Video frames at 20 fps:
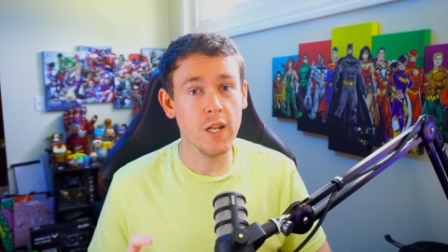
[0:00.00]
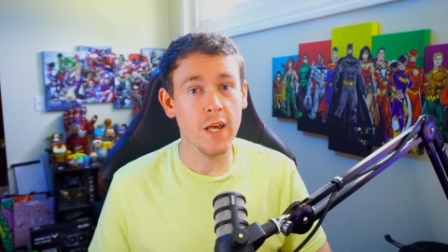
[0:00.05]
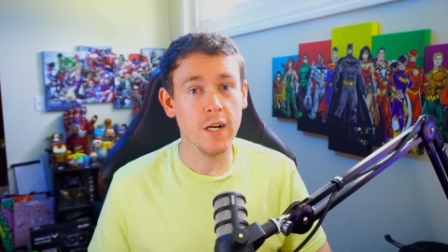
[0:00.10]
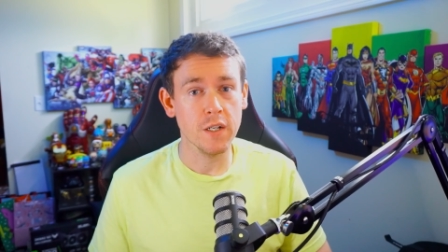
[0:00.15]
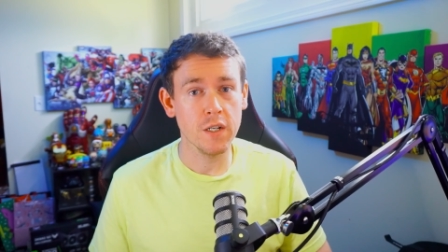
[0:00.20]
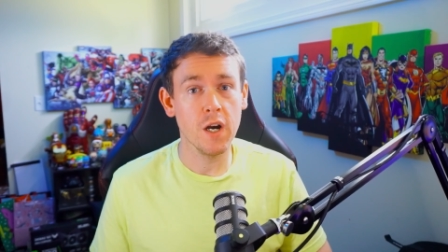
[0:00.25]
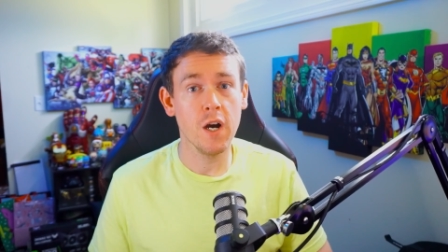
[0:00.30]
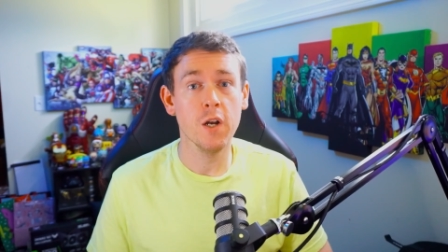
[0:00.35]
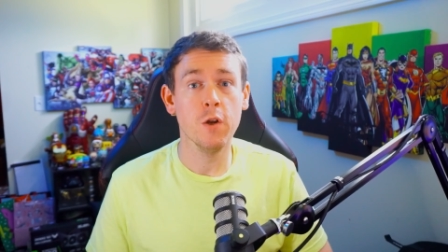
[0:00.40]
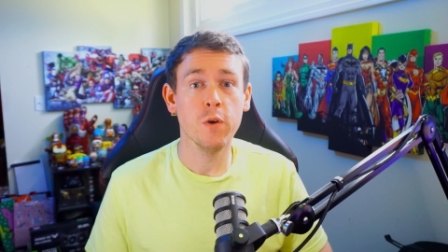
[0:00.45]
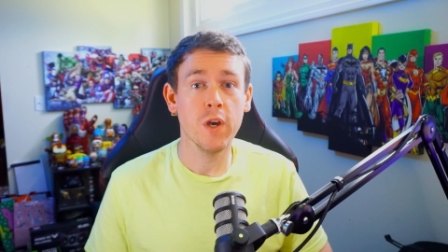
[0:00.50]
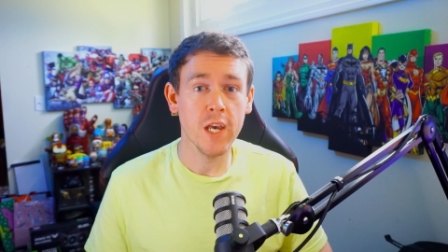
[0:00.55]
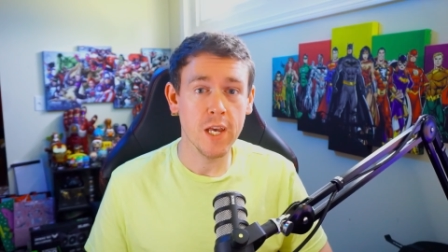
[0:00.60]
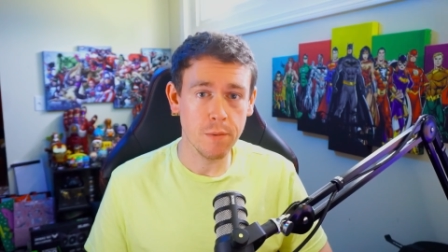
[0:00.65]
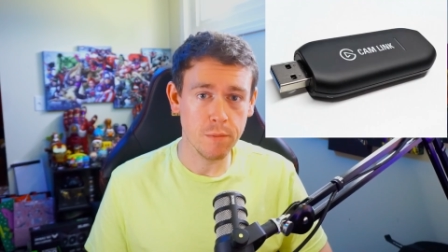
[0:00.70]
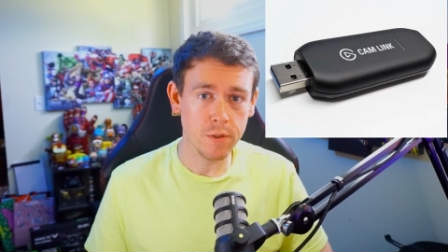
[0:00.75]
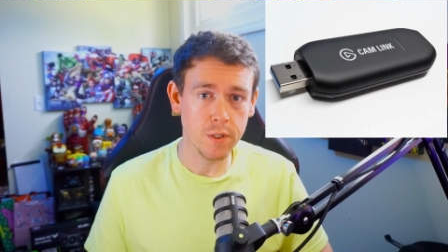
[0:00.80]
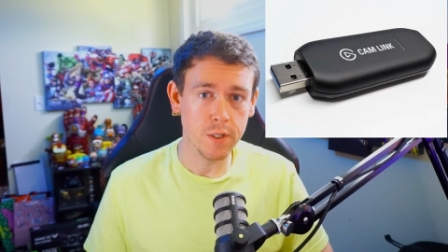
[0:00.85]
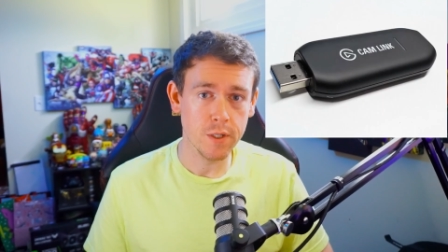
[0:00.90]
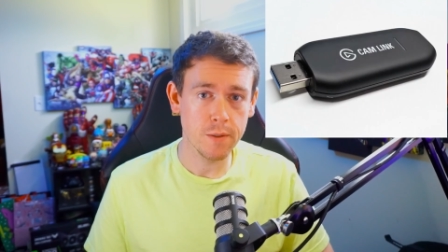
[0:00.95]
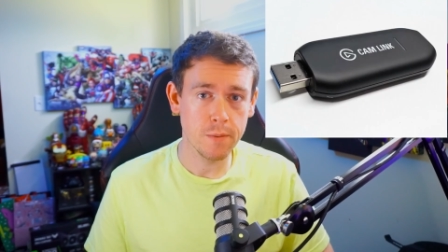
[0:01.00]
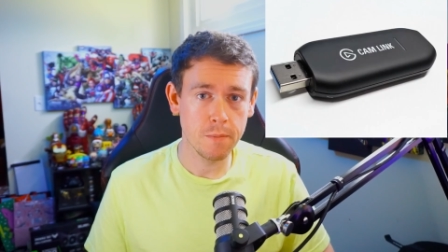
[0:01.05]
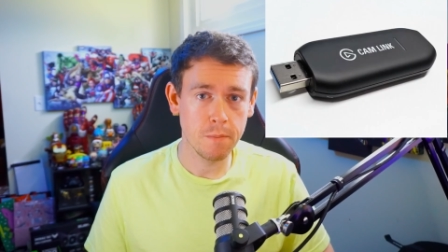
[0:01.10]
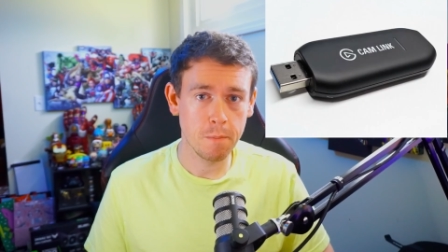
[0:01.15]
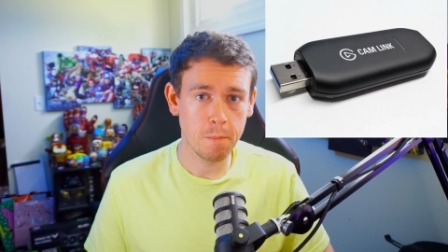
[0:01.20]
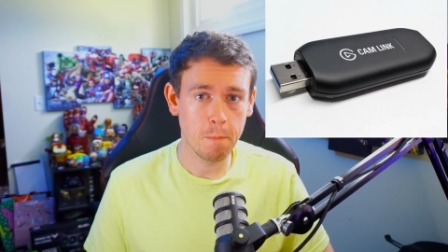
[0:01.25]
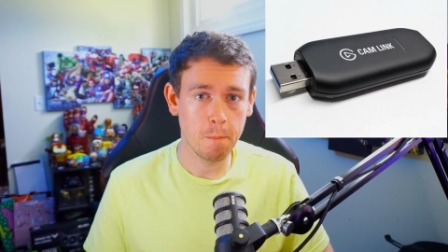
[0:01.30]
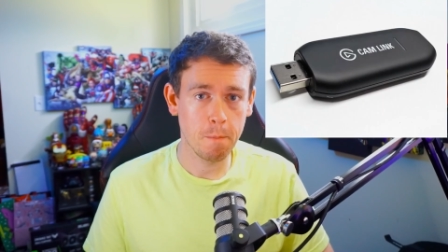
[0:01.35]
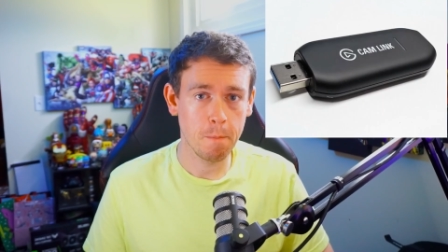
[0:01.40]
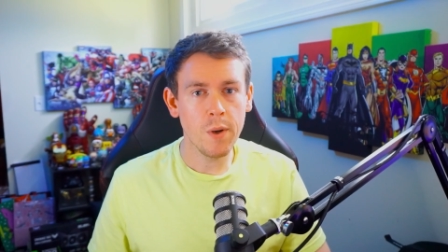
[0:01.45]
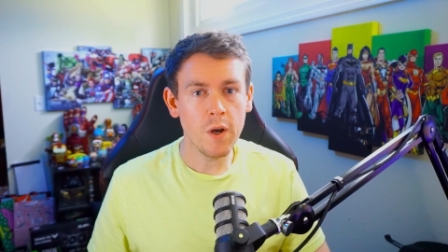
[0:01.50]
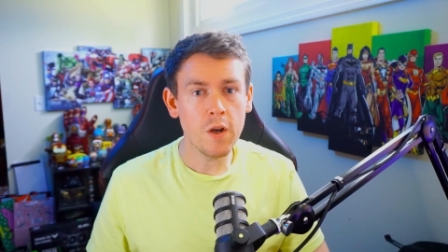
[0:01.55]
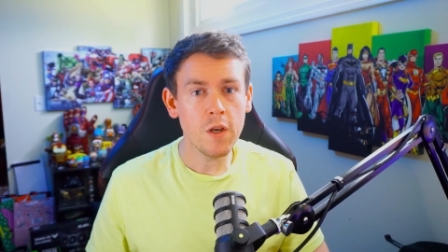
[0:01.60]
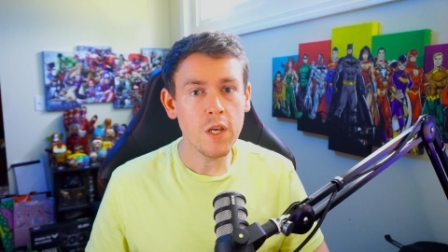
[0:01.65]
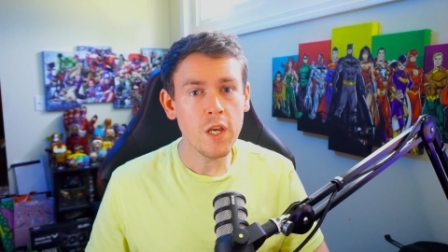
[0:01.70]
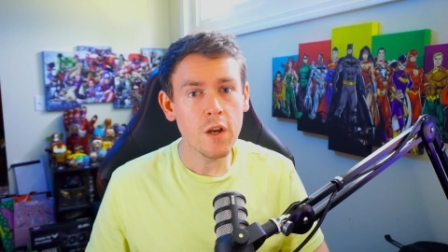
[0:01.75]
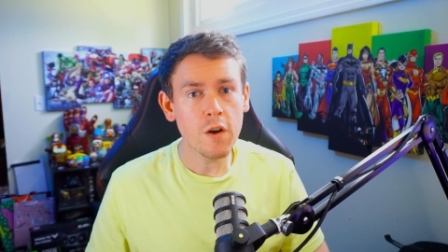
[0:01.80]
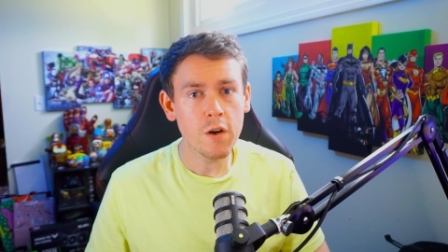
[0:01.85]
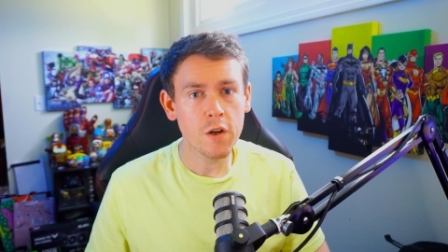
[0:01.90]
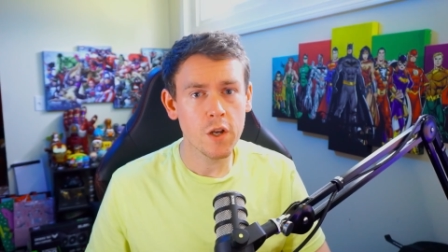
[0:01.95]
an Elgato cam link. About a
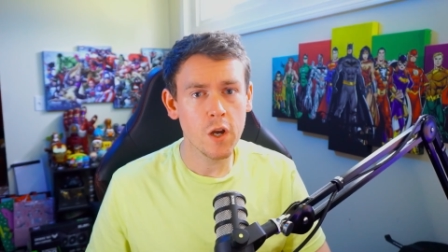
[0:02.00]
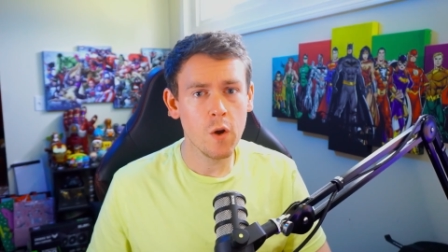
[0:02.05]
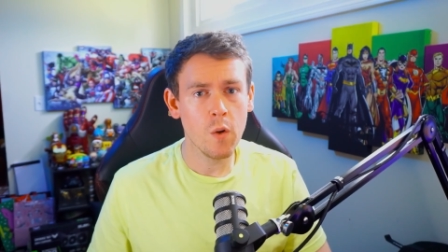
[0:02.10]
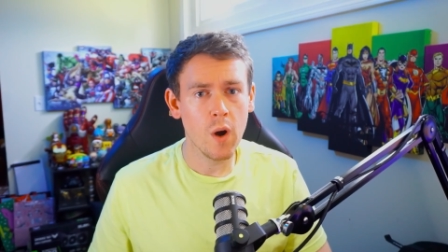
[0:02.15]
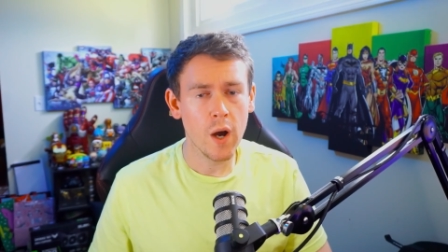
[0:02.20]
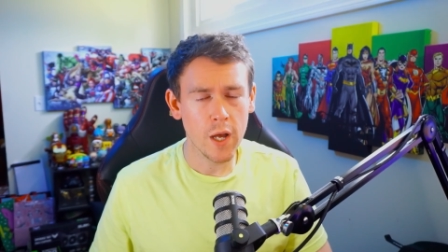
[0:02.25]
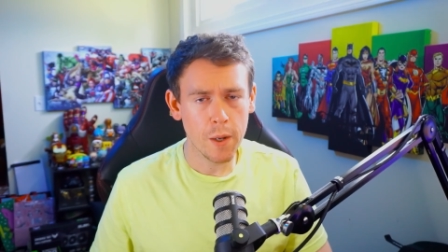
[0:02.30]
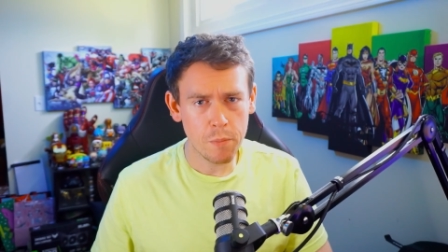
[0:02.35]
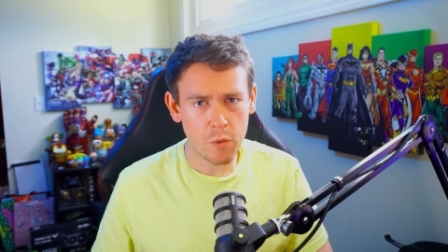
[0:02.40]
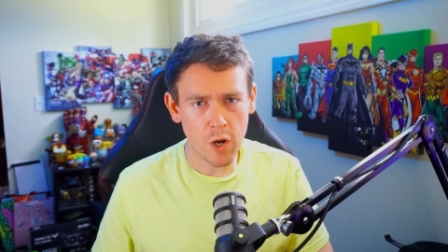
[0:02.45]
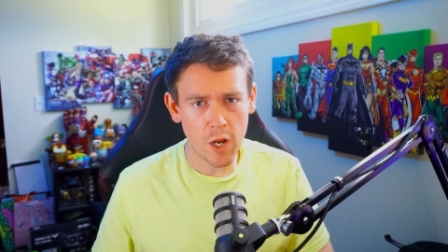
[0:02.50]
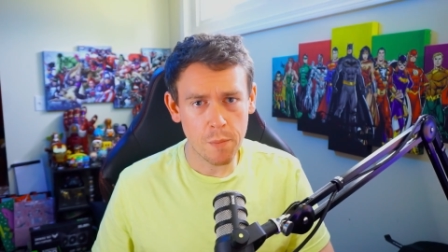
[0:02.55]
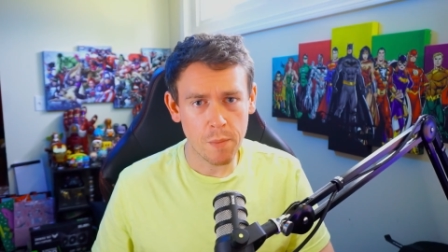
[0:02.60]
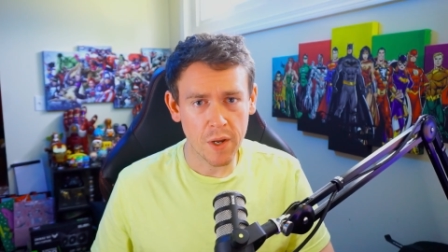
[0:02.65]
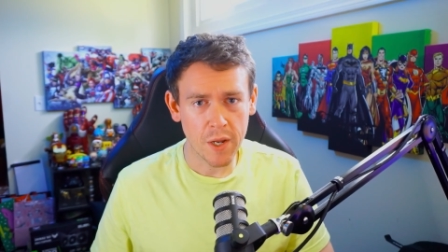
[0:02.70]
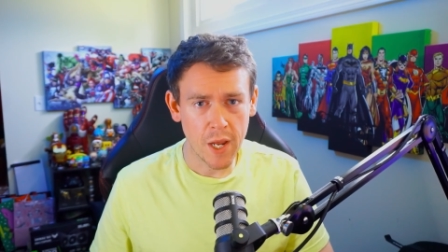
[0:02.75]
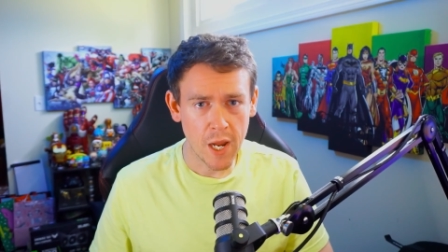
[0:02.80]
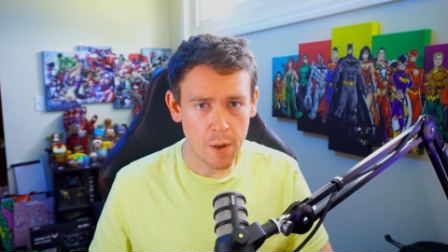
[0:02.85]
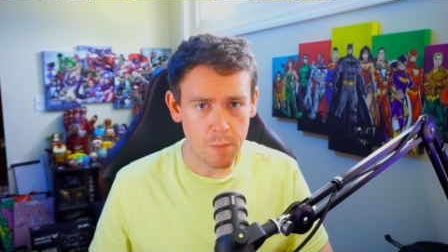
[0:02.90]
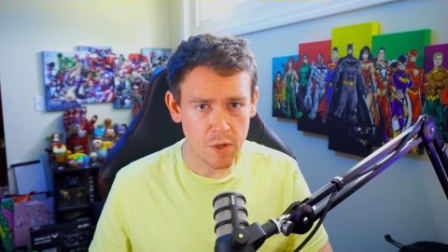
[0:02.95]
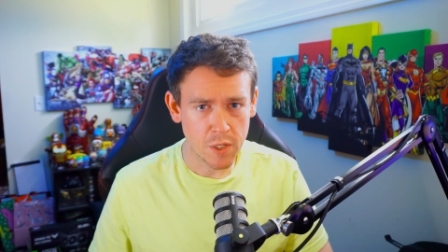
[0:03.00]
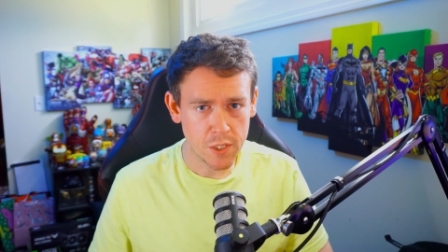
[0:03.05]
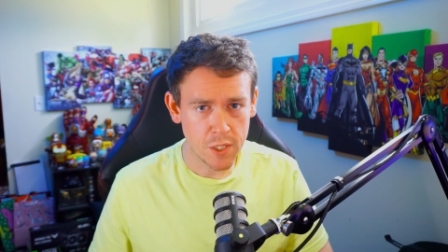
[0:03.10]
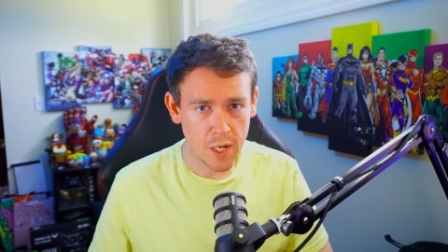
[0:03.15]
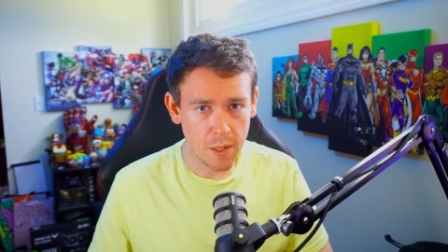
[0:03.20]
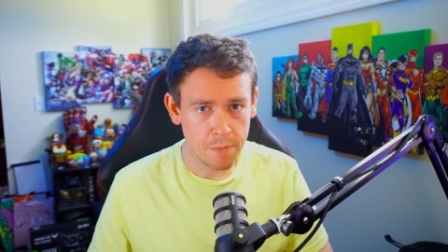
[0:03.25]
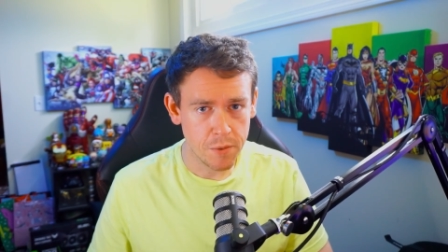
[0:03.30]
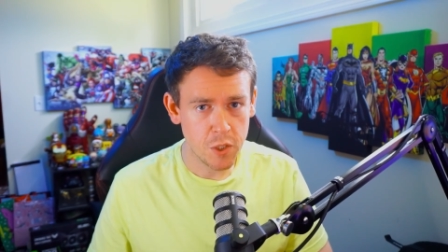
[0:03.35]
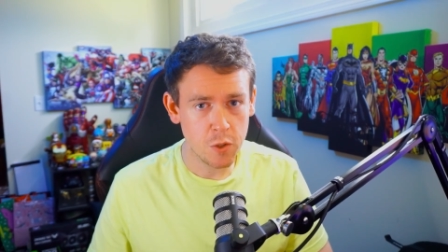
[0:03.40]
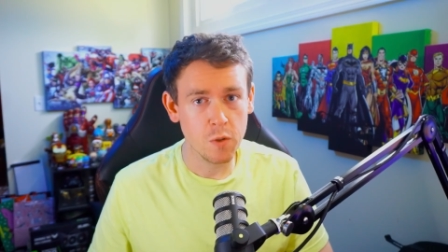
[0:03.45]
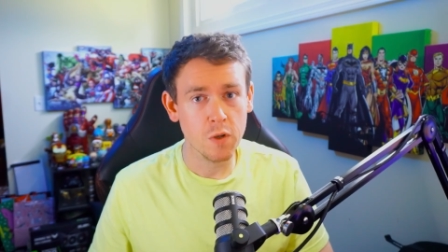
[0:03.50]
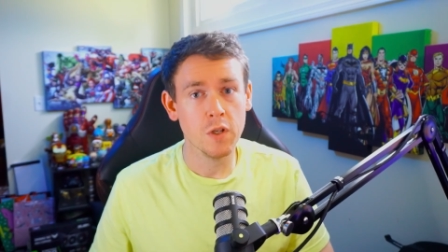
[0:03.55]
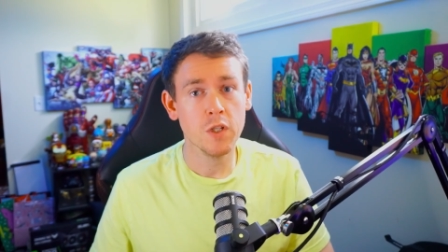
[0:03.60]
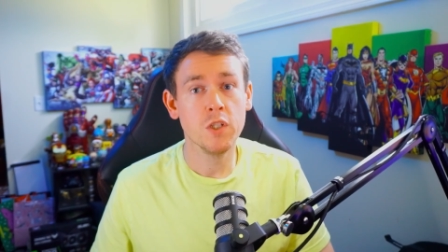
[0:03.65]
year ago I upgraded my camera setup to a